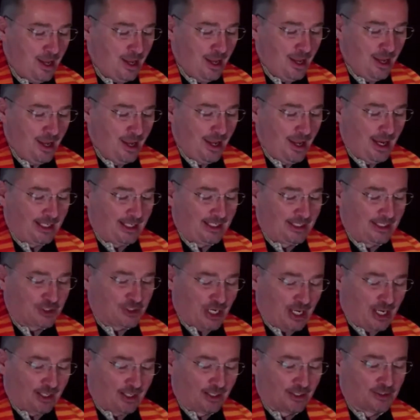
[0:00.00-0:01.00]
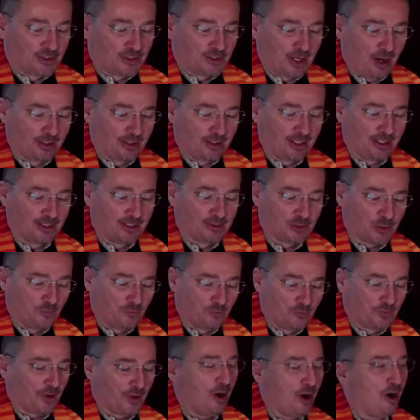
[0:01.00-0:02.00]
and he challenged the audience
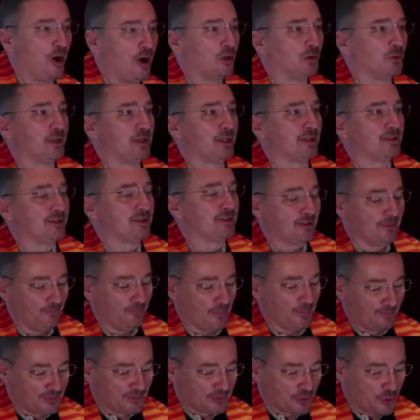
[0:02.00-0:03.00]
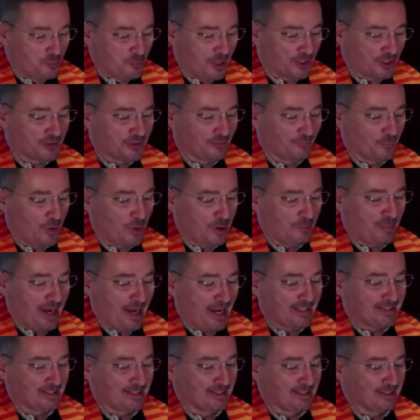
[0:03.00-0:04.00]
over the hollowness of so much of what
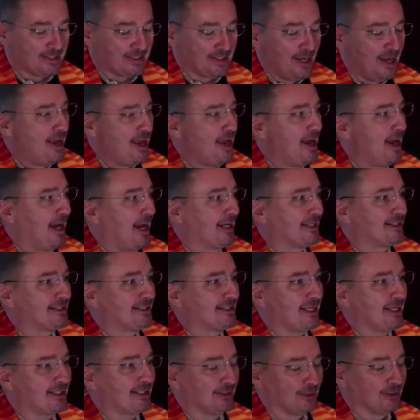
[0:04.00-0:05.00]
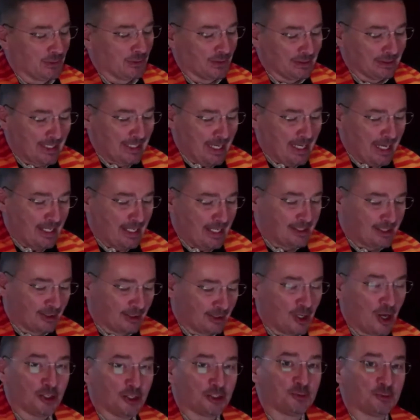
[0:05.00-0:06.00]
passes as settler land
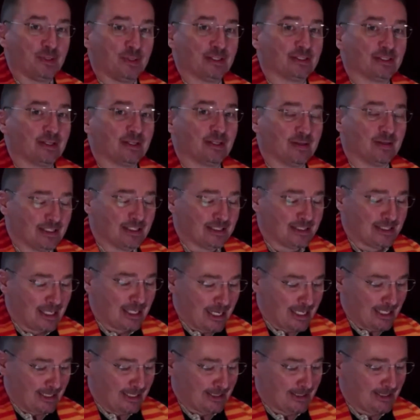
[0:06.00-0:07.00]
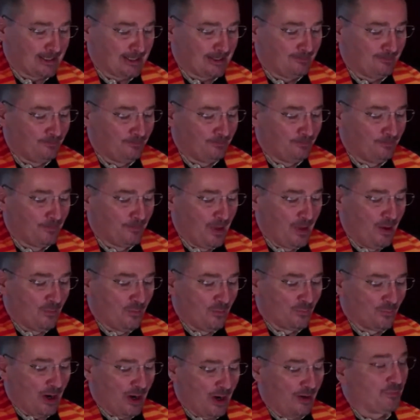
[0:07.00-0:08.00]
acknowledgments these days.
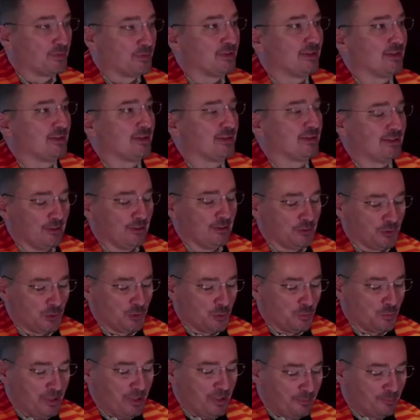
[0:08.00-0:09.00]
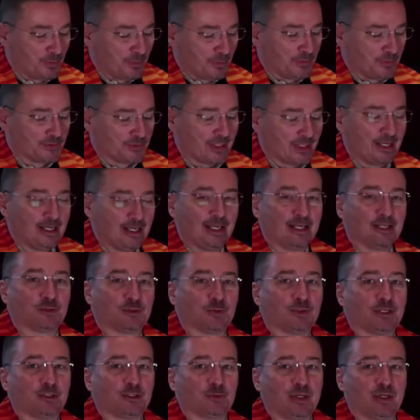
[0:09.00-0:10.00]
References to peoples and
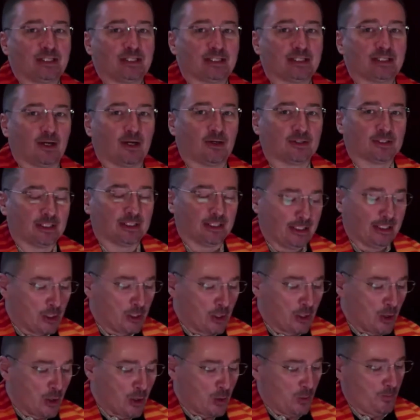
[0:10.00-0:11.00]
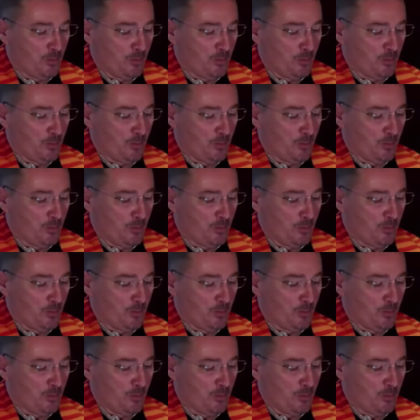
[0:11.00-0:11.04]
histories we scarcely know,